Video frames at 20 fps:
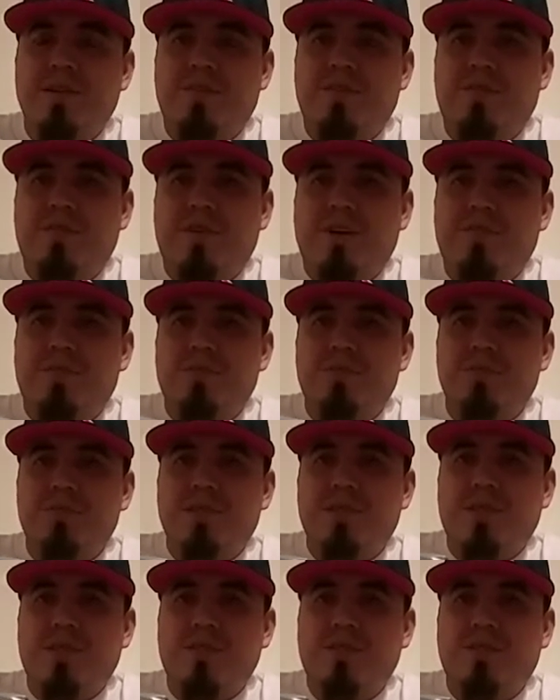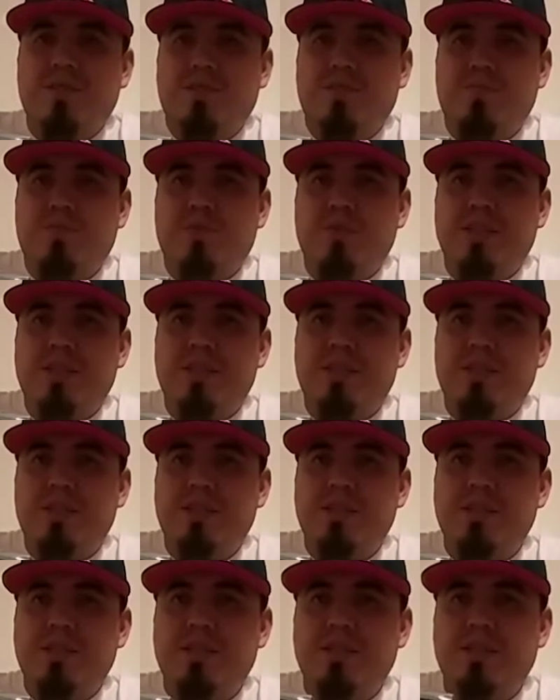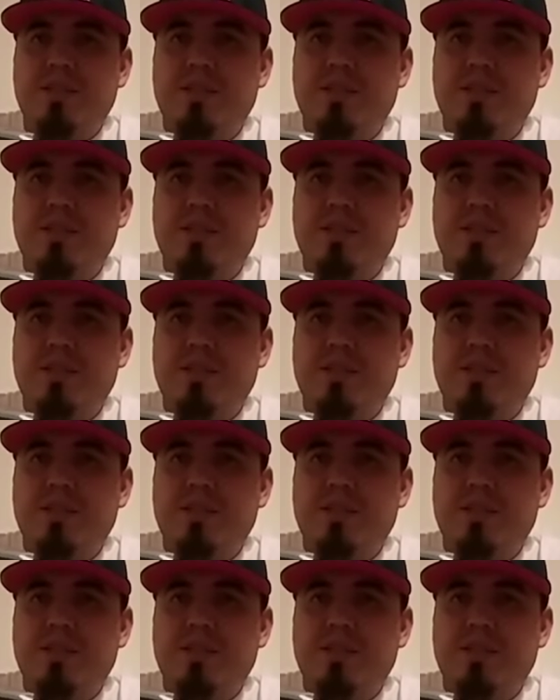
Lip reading: Follow-up shots are a breeze.